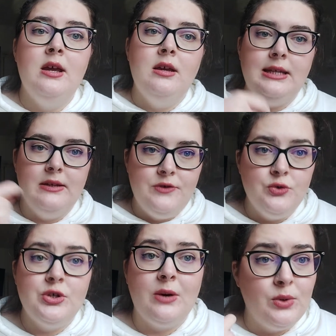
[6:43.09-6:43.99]
in the
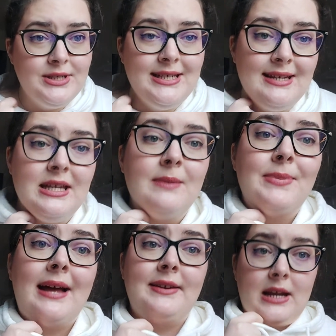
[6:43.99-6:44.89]
future I want to get an
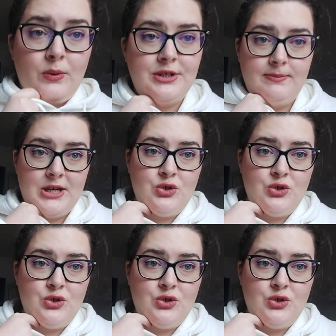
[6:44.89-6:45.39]
implant and I want to make